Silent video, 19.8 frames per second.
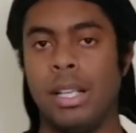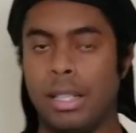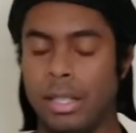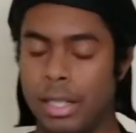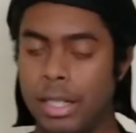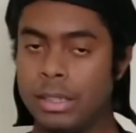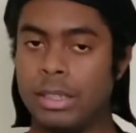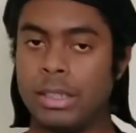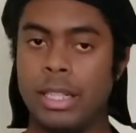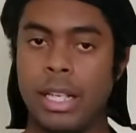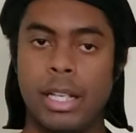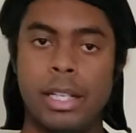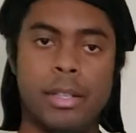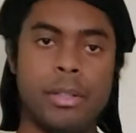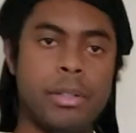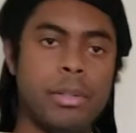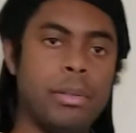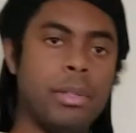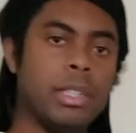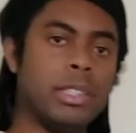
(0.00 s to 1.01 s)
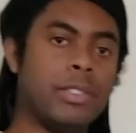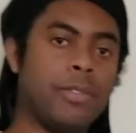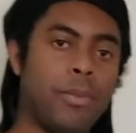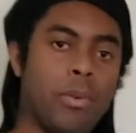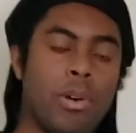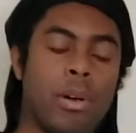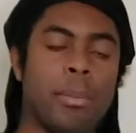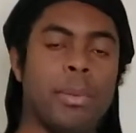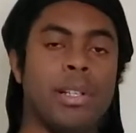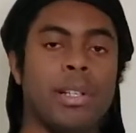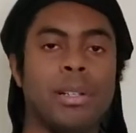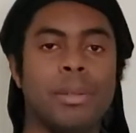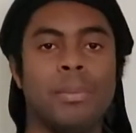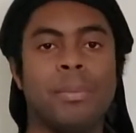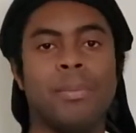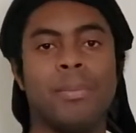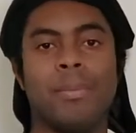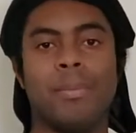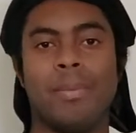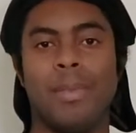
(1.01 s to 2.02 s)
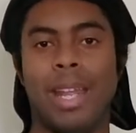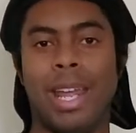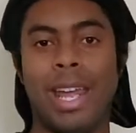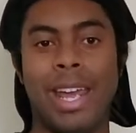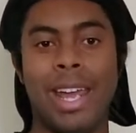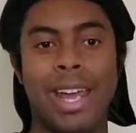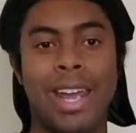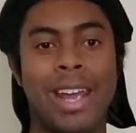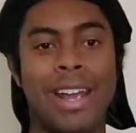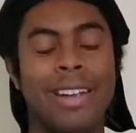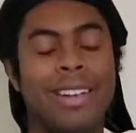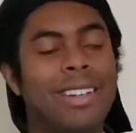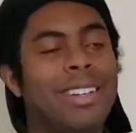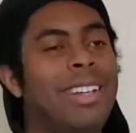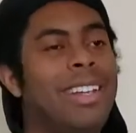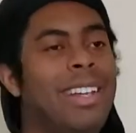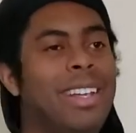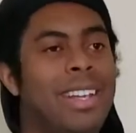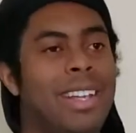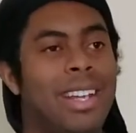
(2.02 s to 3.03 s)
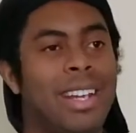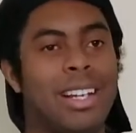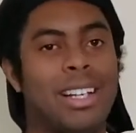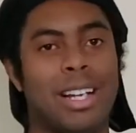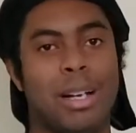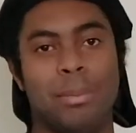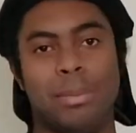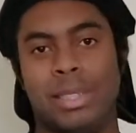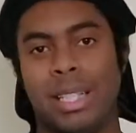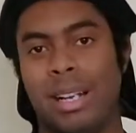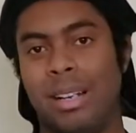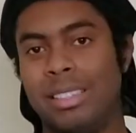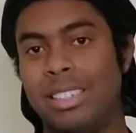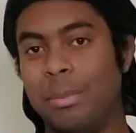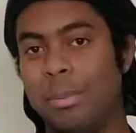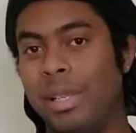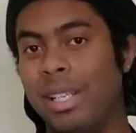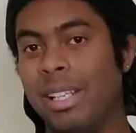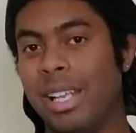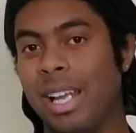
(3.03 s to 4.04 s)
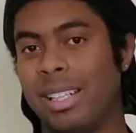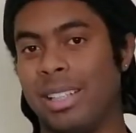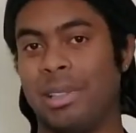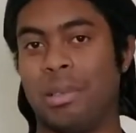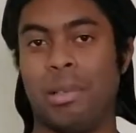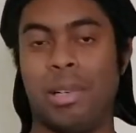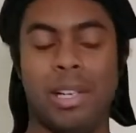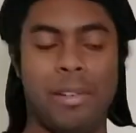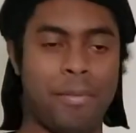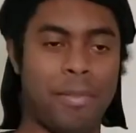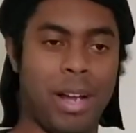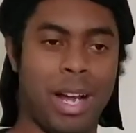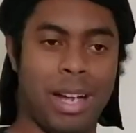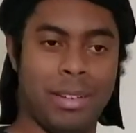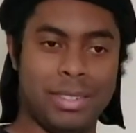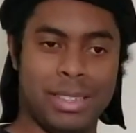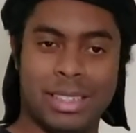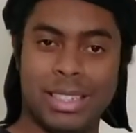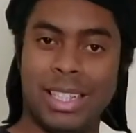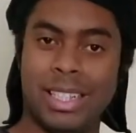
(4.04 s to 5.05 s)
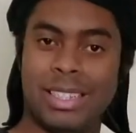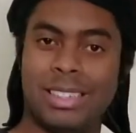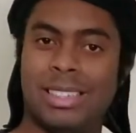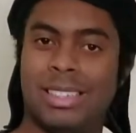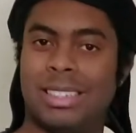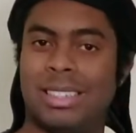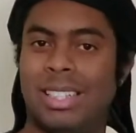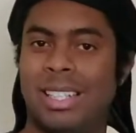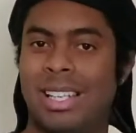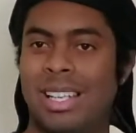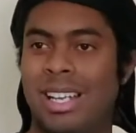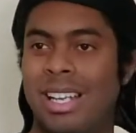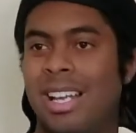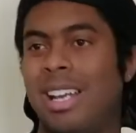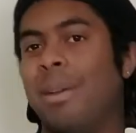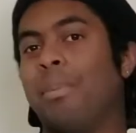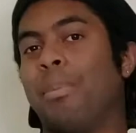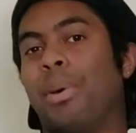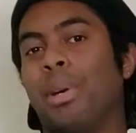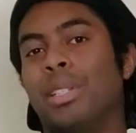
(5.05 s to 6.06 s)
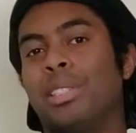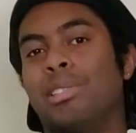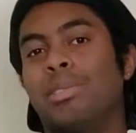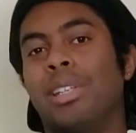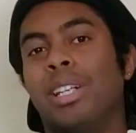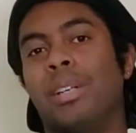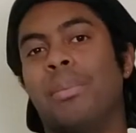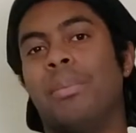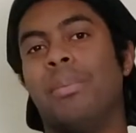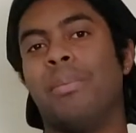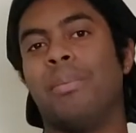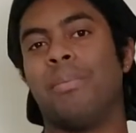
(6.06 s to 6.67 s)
Let's say you do this formula and it comes out to be like 35 cents per trip.